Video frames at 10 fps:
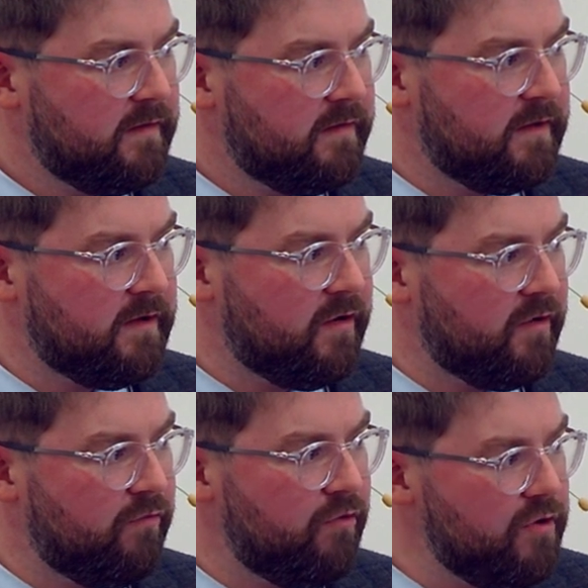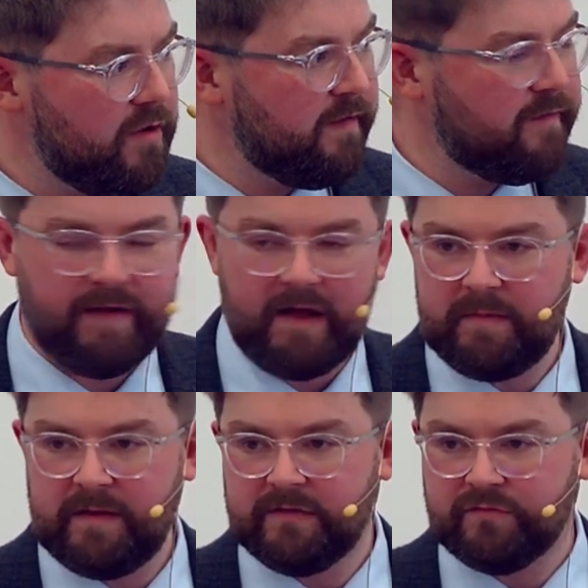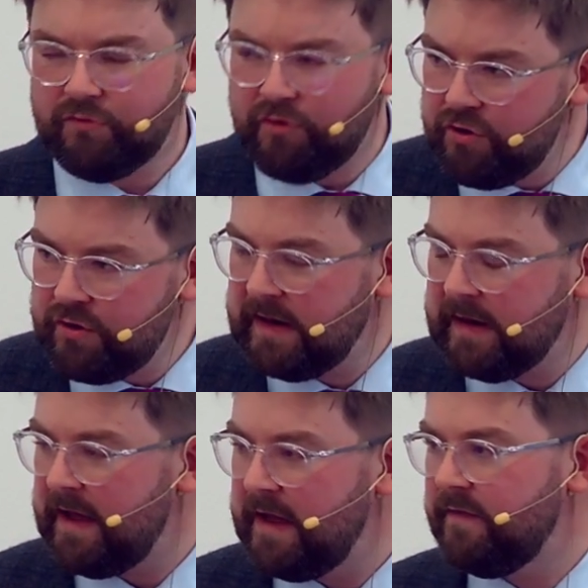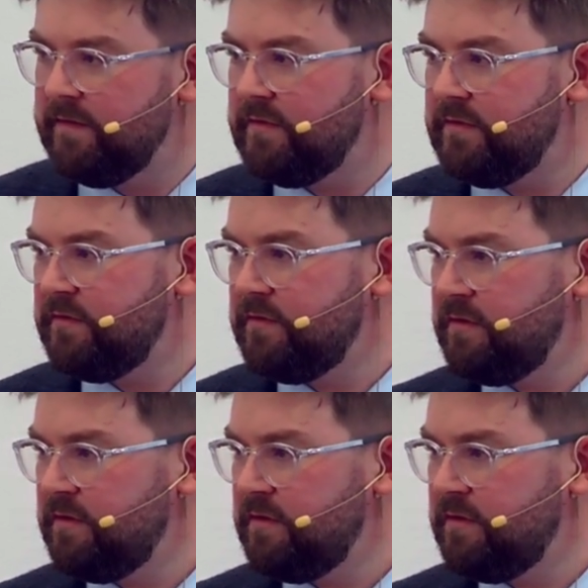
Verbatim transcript: that are ruining families, ruining lives,